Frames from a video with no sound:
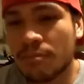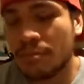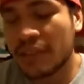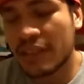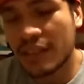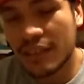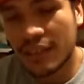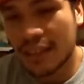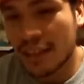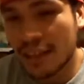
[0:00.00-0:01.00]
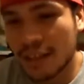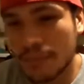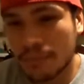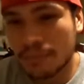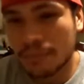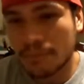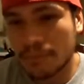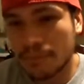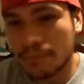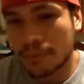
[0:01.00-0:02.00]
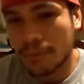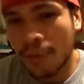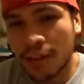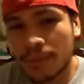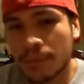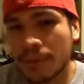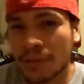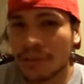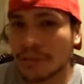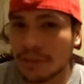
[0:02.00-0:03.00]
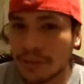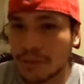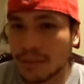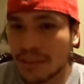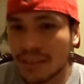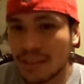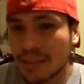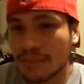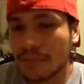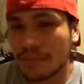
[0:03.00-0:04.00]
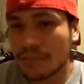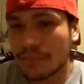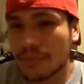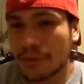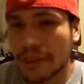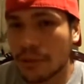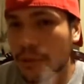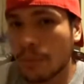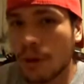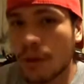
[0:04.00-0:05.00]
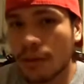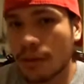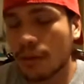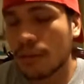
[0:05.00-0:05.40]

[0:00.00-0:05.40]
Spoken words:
Businesses cannot prosper under the certain system, so they go abroad.